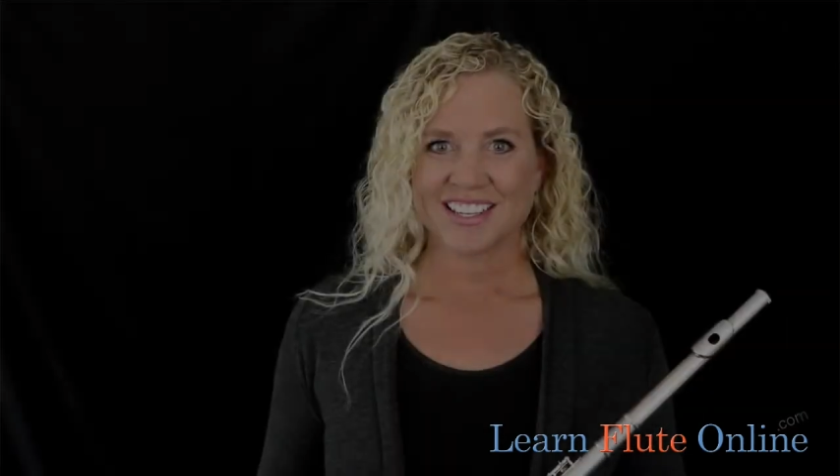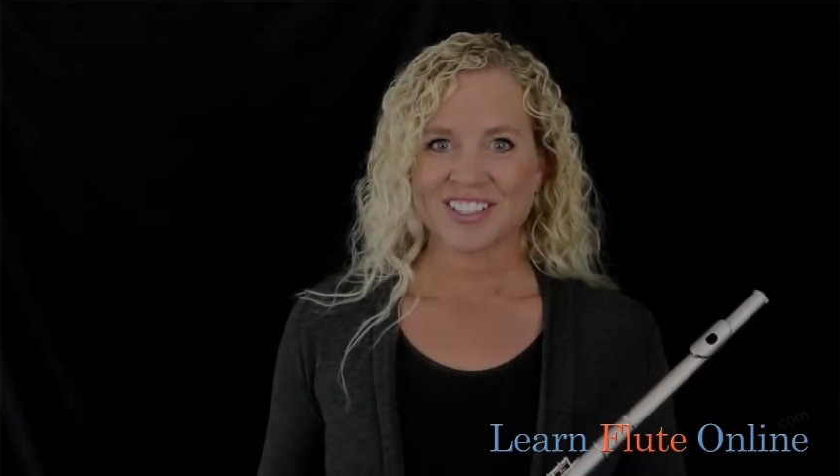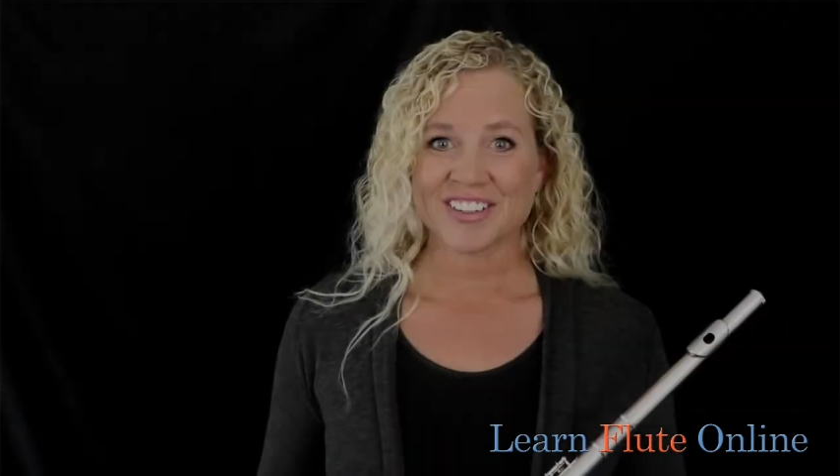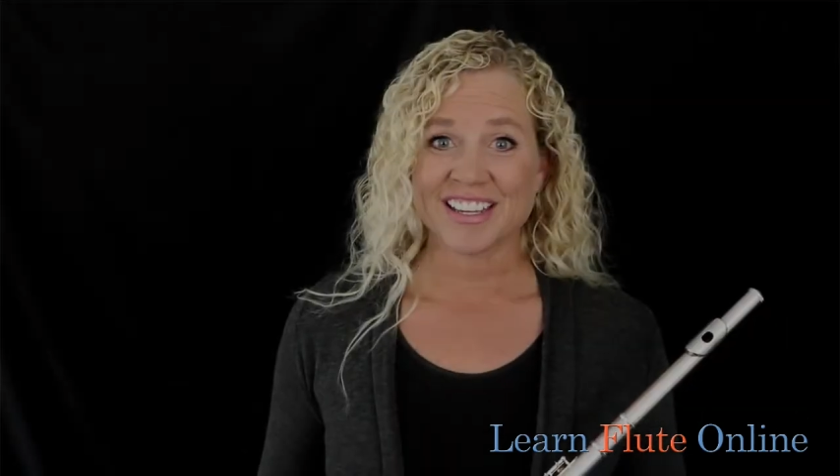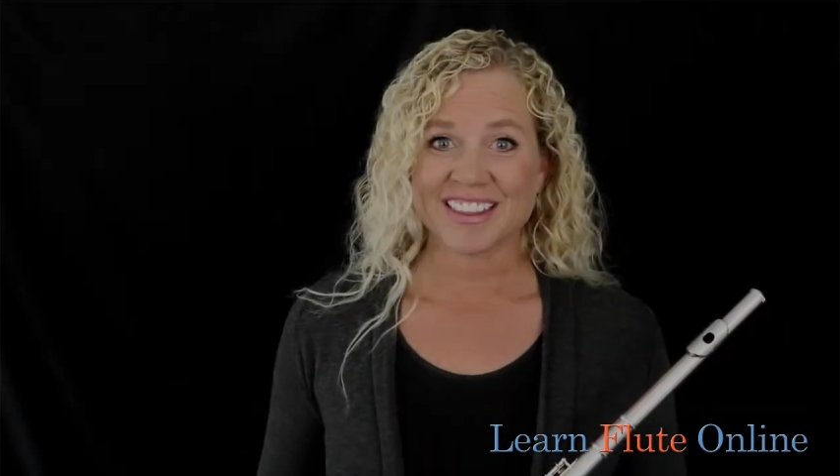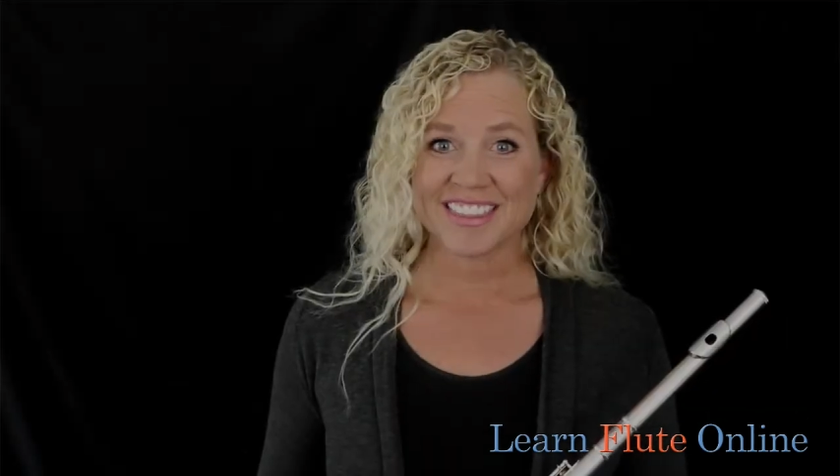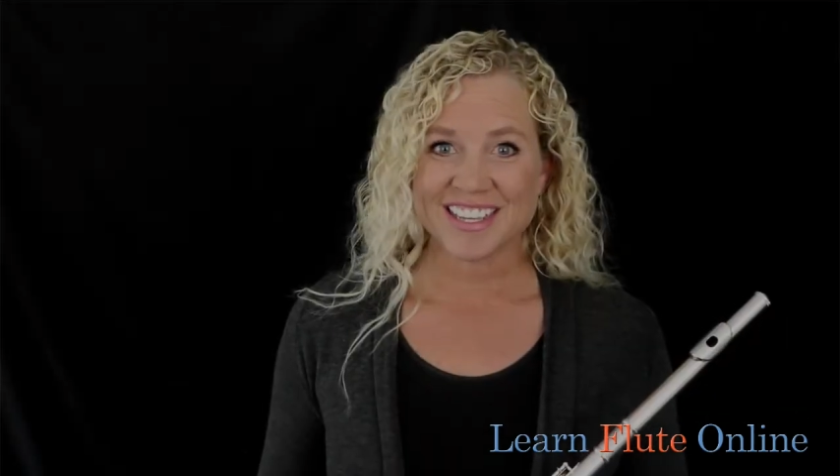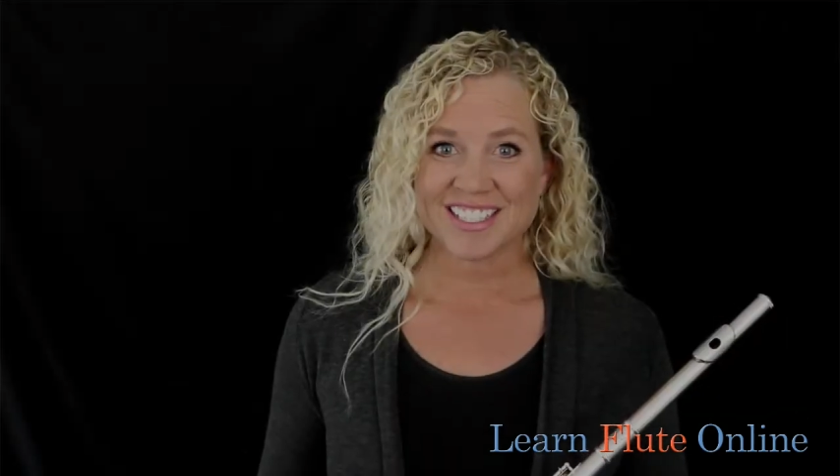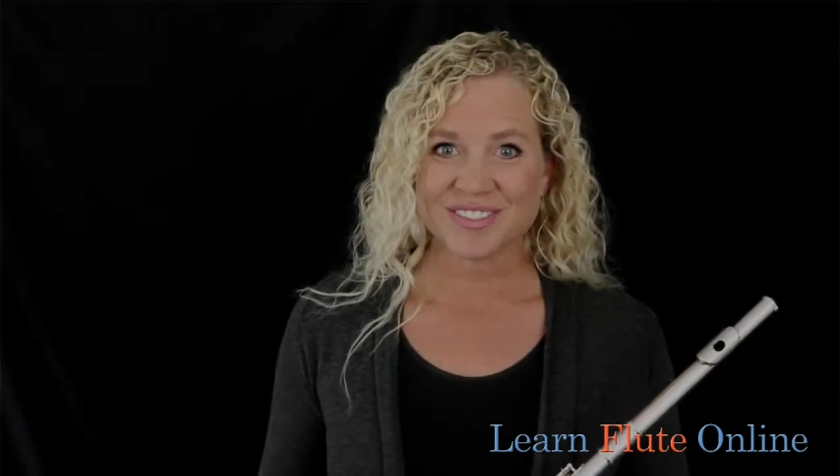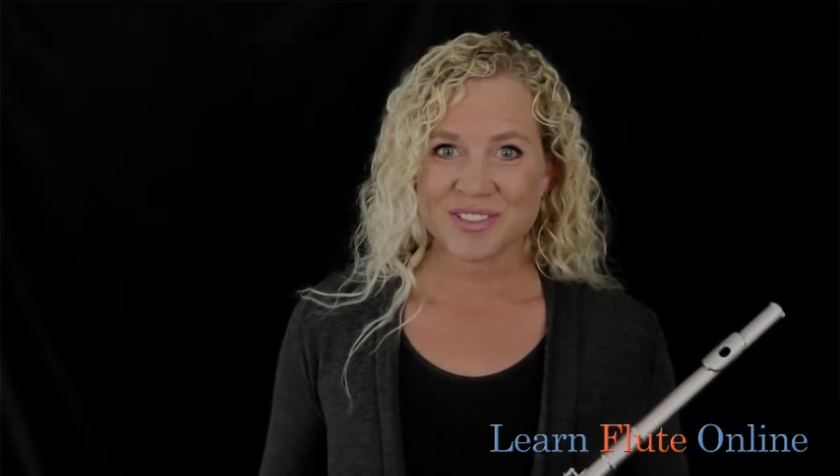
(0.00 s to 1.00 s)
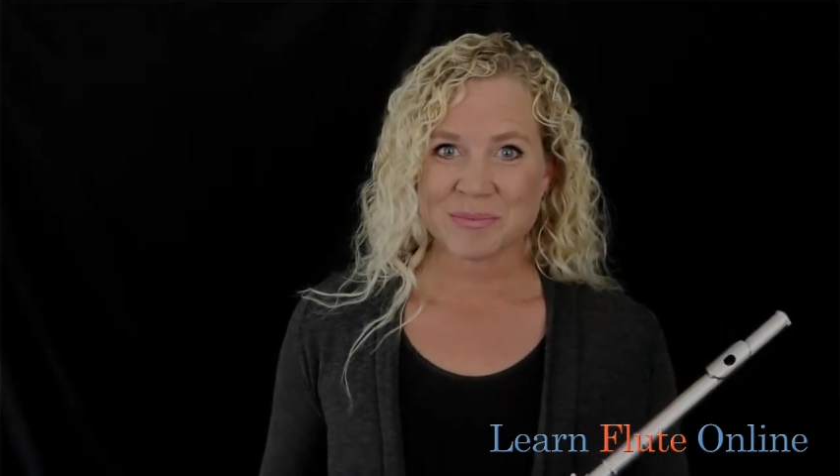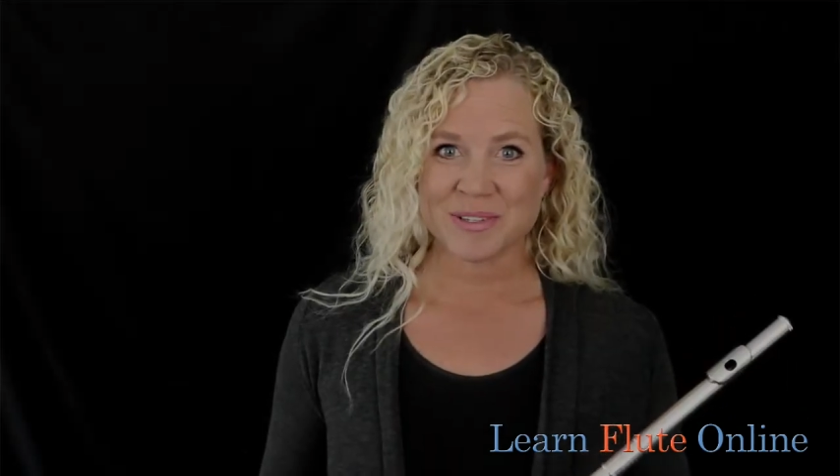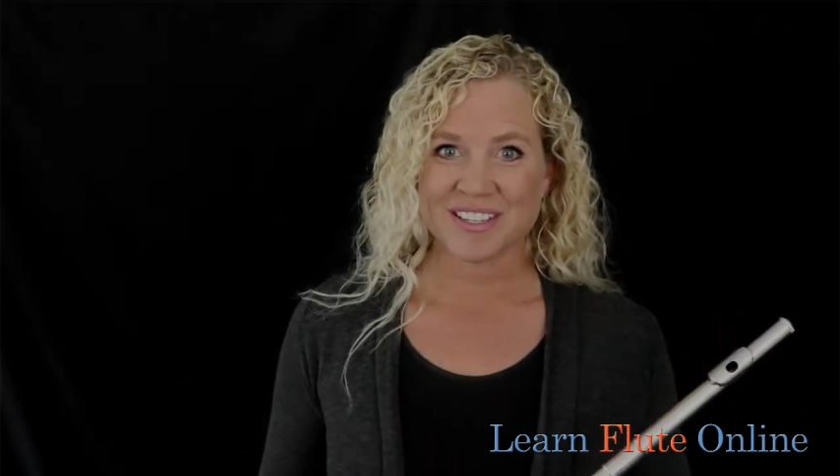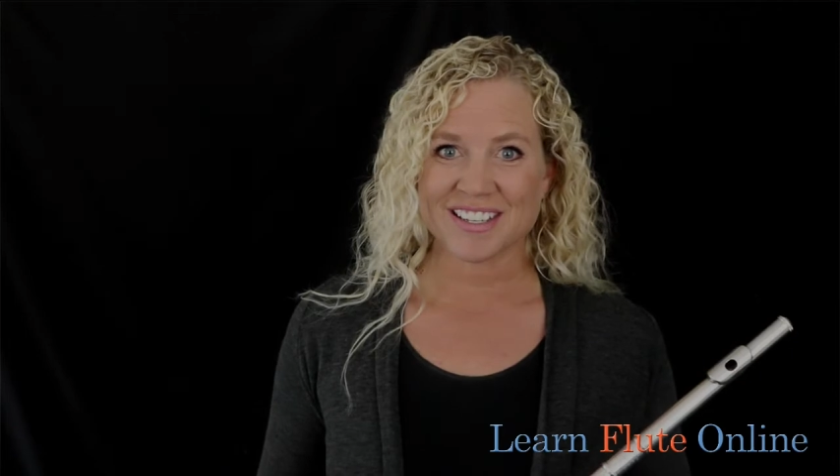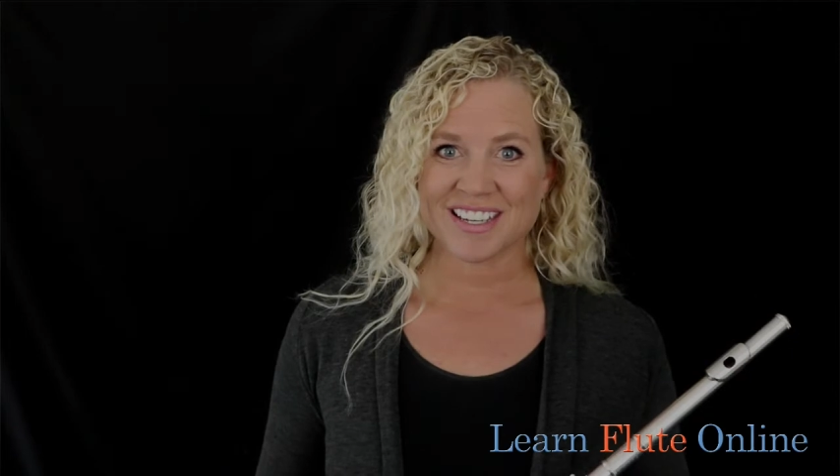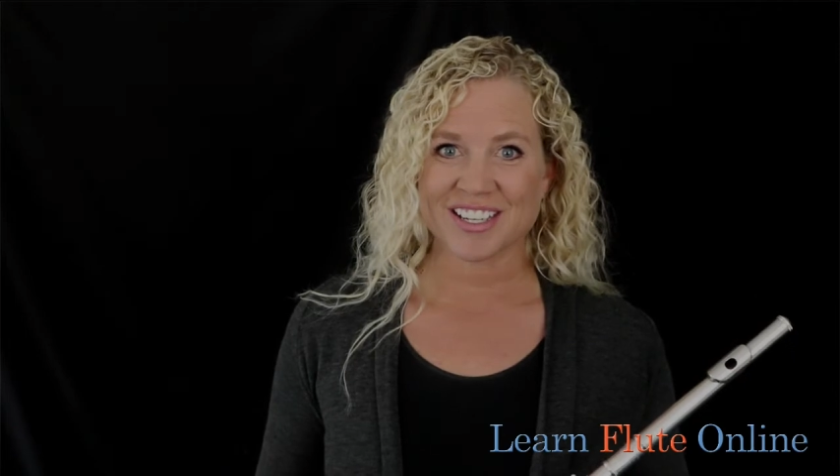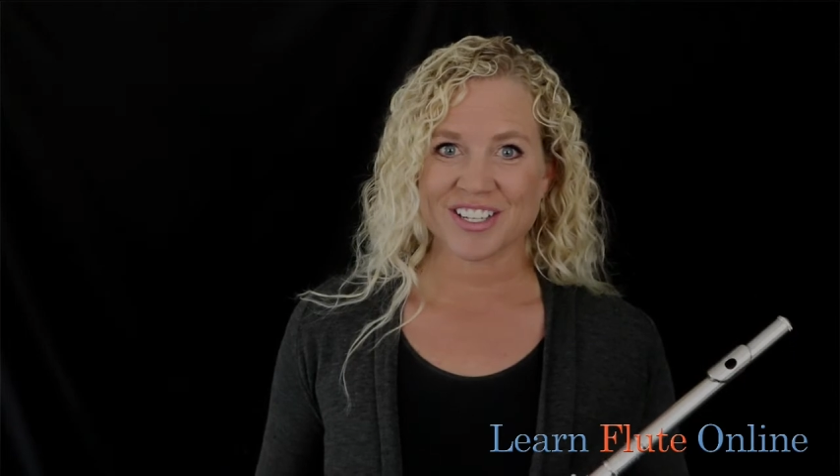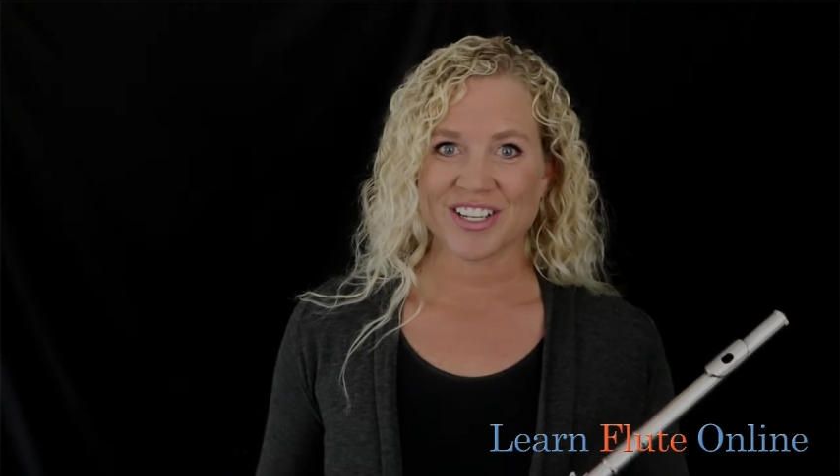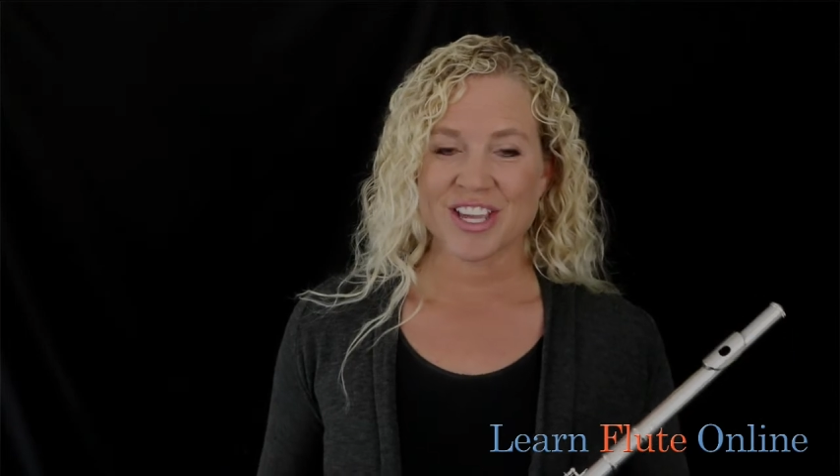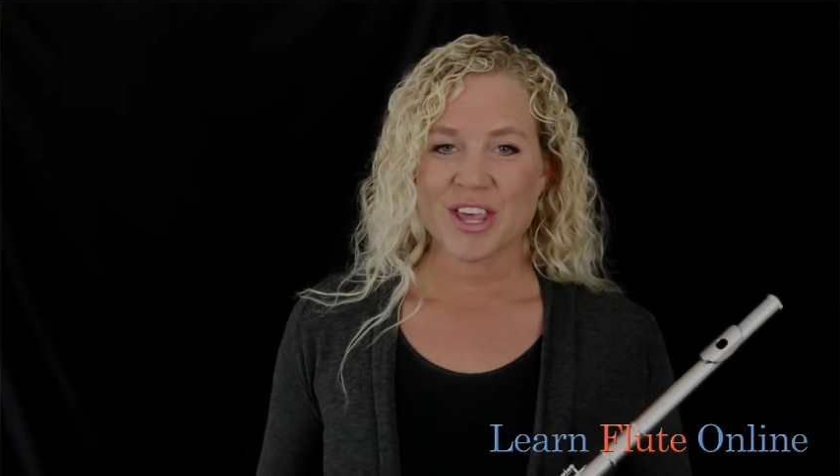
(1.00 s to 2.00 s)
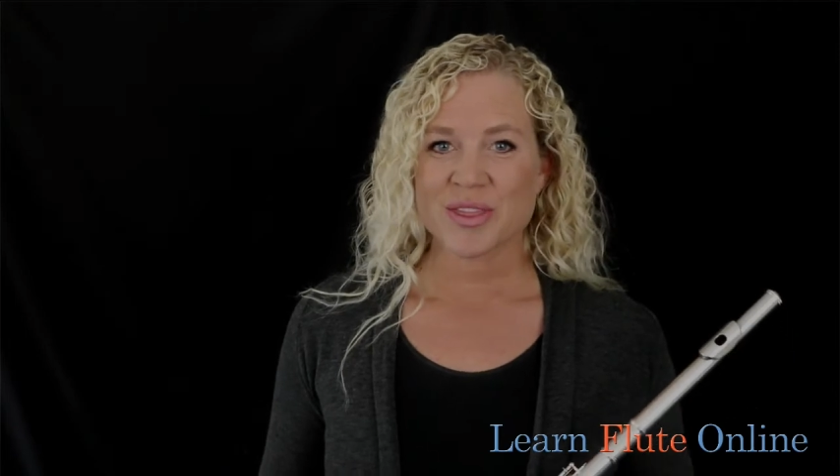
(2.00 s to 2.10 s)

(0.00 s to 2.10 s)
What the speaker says: Great, thanks for being here.